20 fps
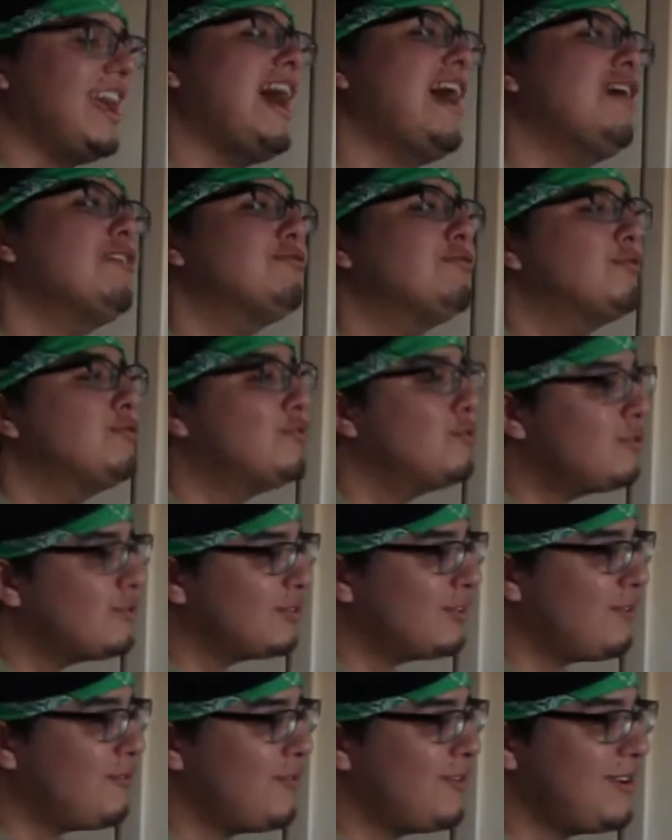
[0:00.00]
Yeah, fool,
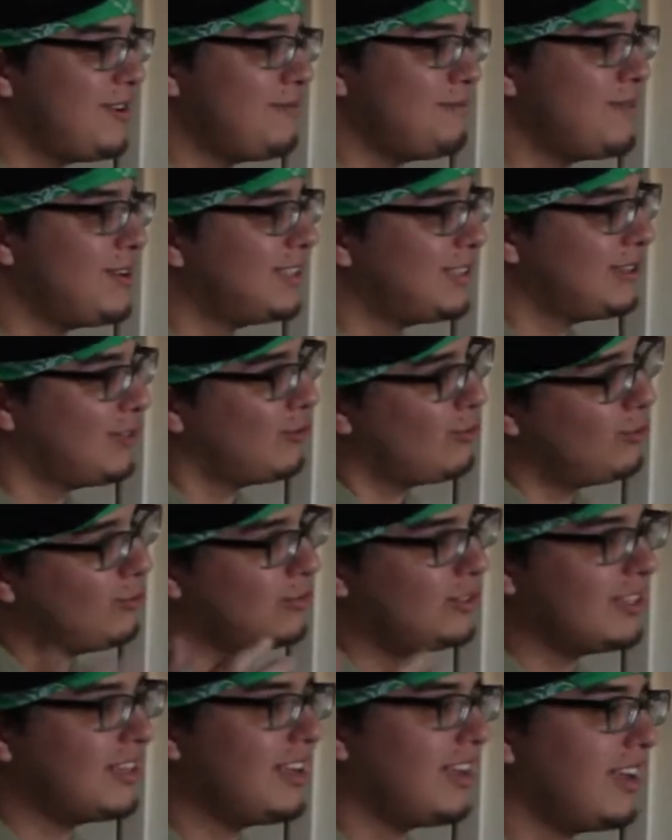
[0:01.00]
the one in
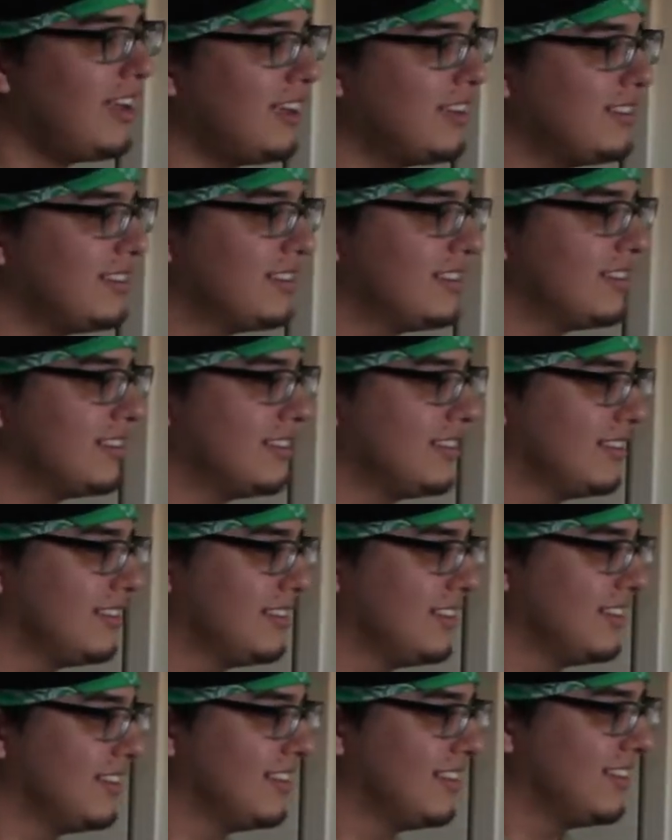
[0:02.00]
Massachusetts.
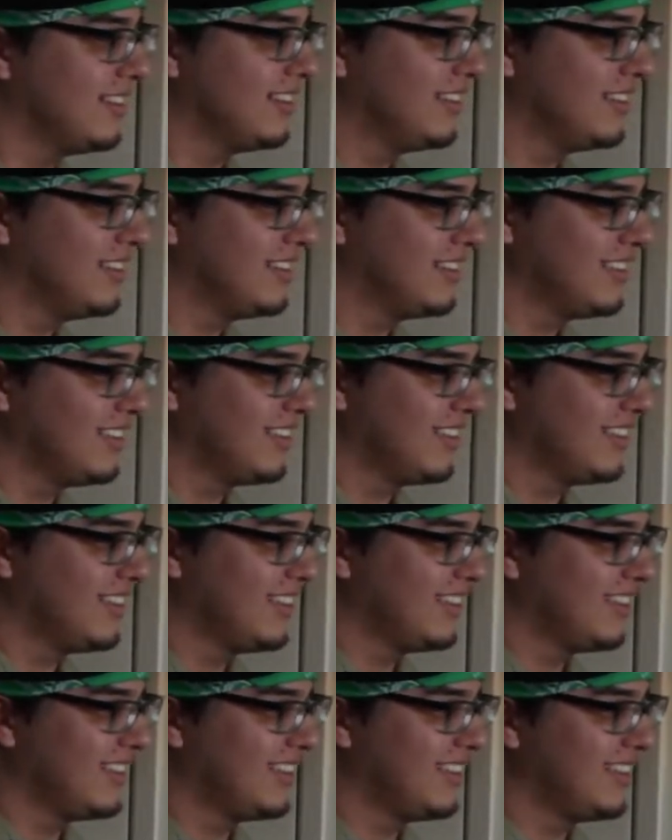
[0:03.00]
Okay,
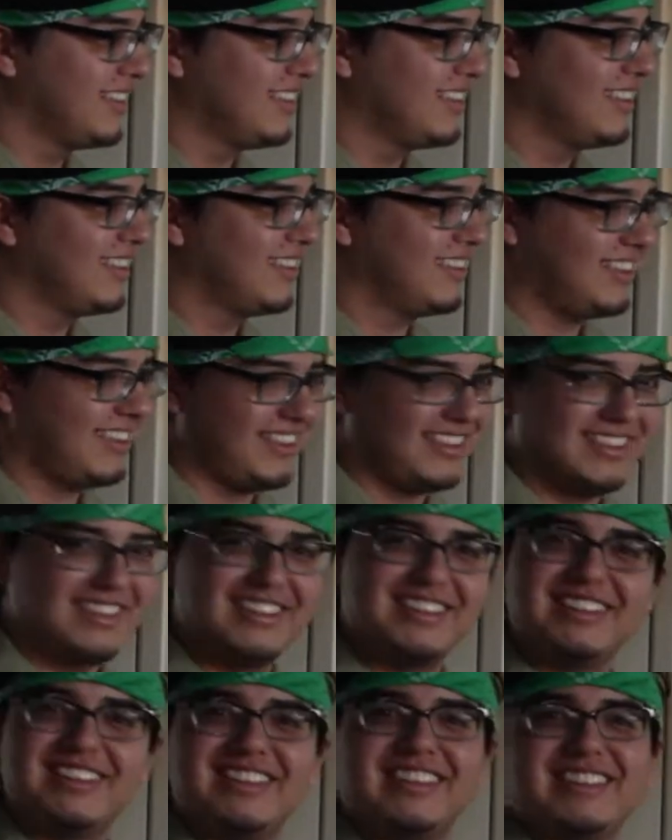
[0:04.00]

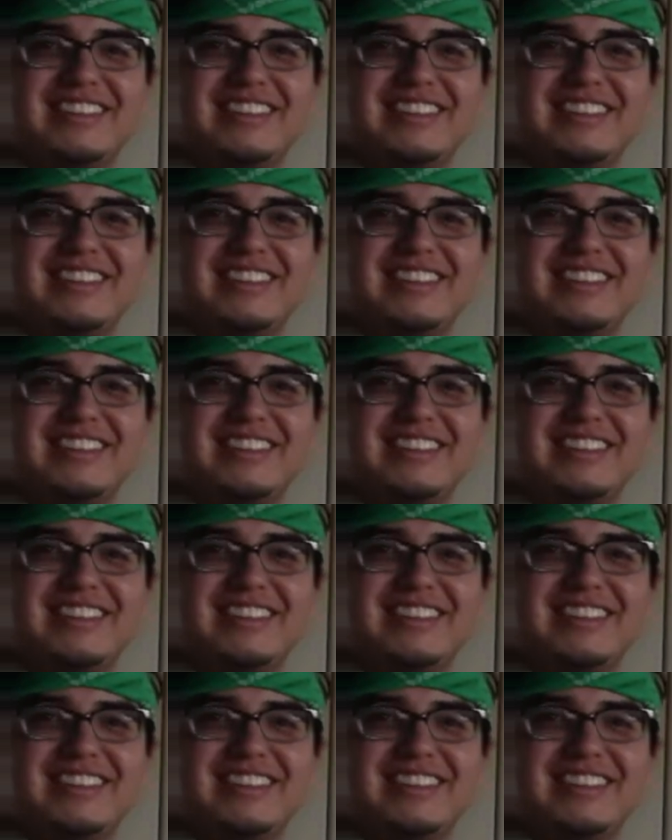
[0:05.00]
okay.